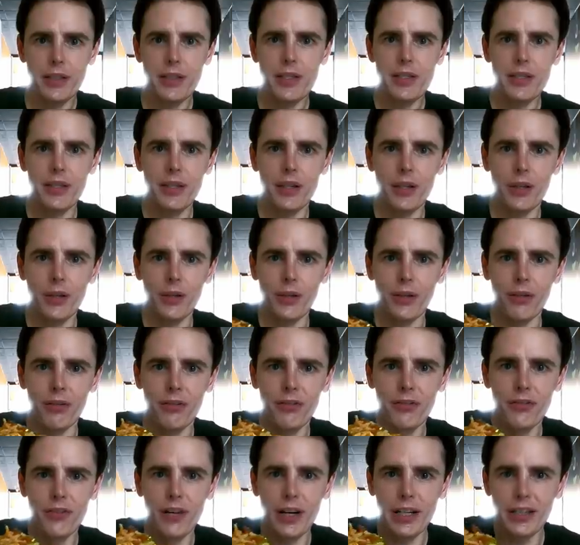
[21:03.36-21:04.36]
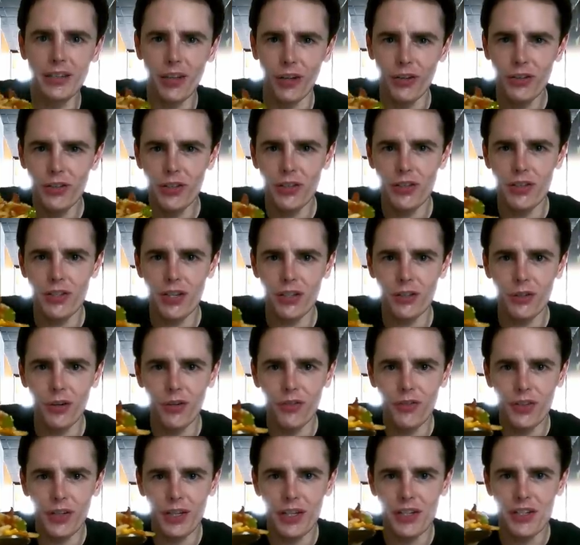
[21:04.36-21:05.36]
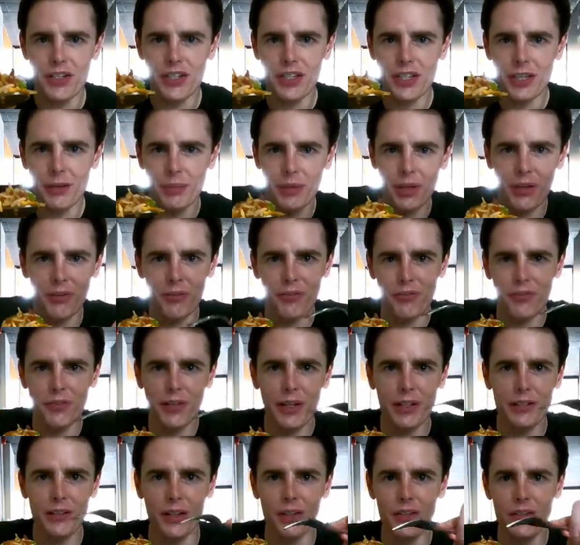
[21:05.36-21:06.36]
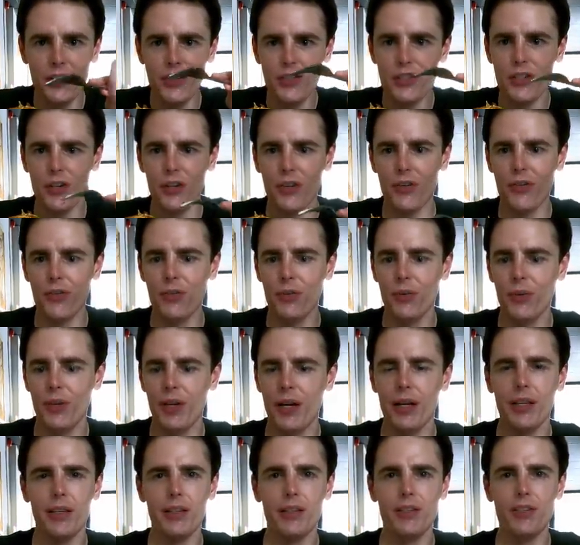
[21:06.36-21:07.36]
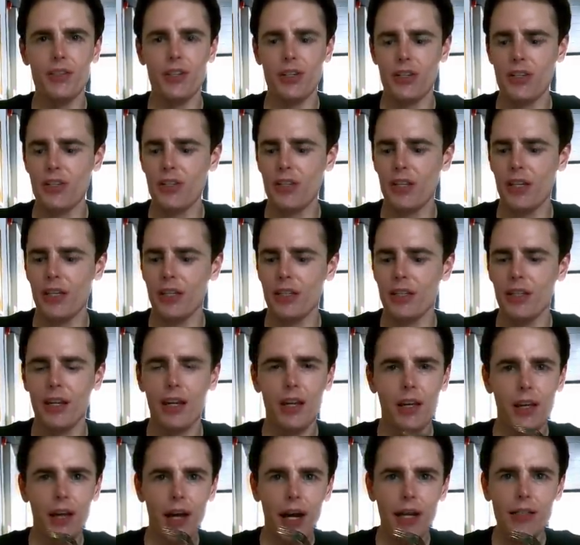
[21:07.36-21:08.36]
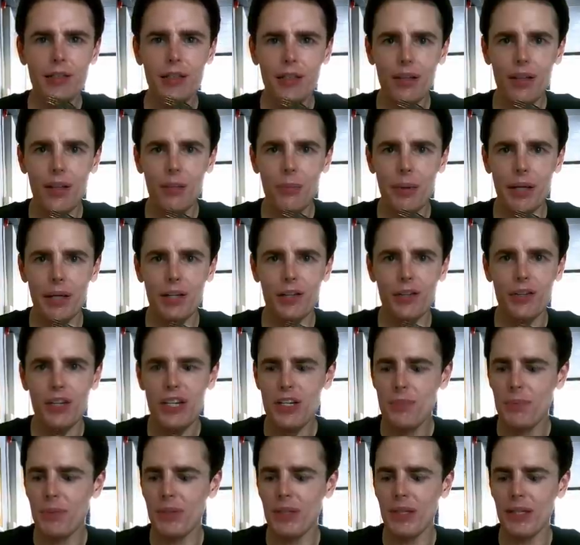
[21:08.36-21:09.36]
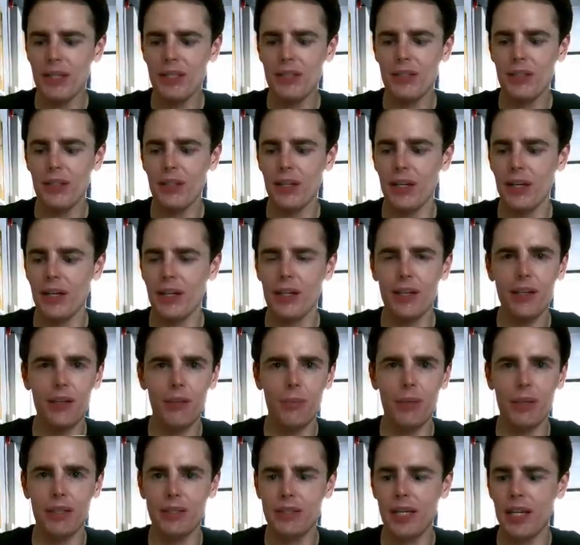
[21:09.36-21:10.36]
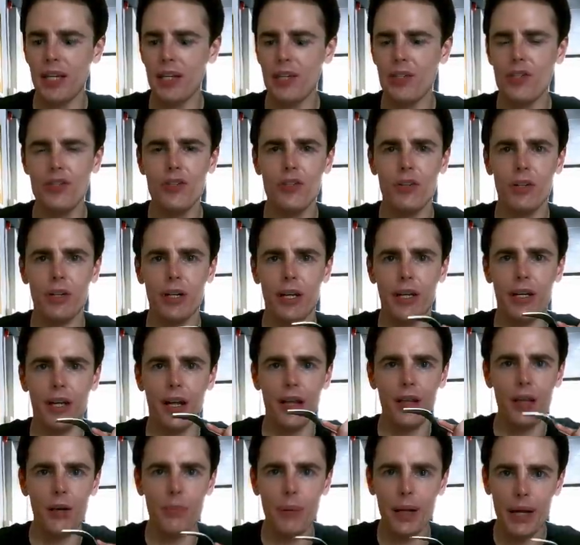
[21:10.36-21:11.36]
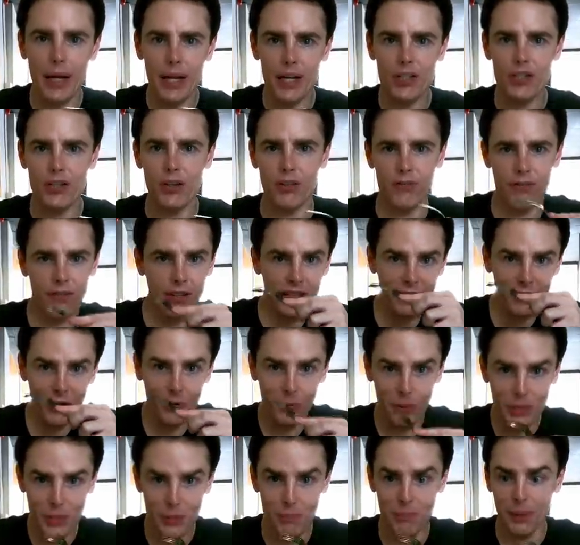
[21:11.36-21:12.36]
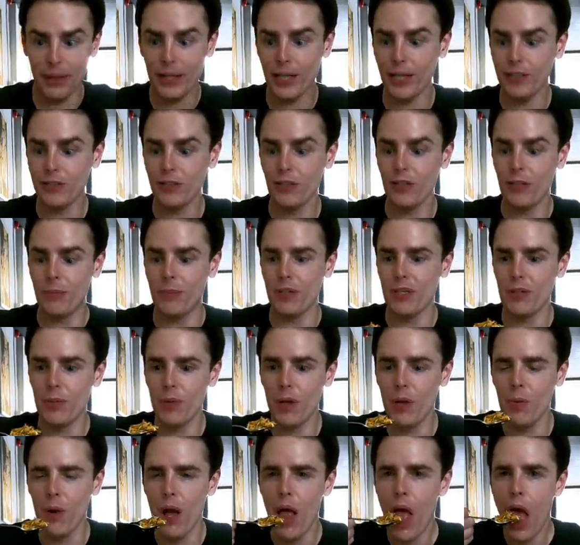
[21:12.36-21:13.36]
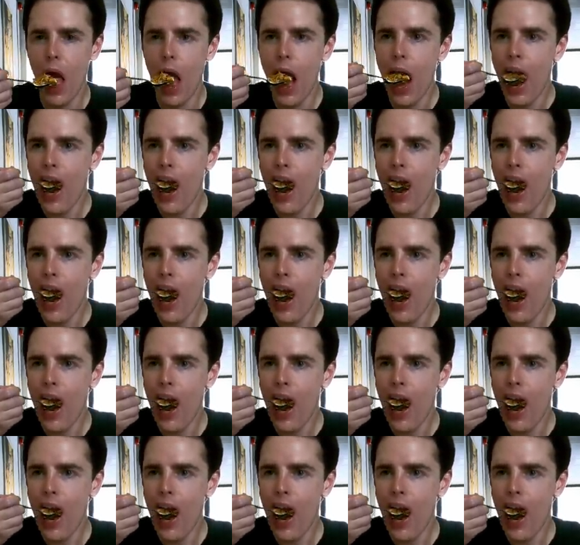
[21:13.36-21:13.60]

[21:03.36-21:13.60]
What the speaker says: these little fried onions, I don't know if you can see them, little fried onions that are through that, they're just like, add a little bit of crispiness to it, a little bit of texture and a little bit of extra flavour when you bite into them as well.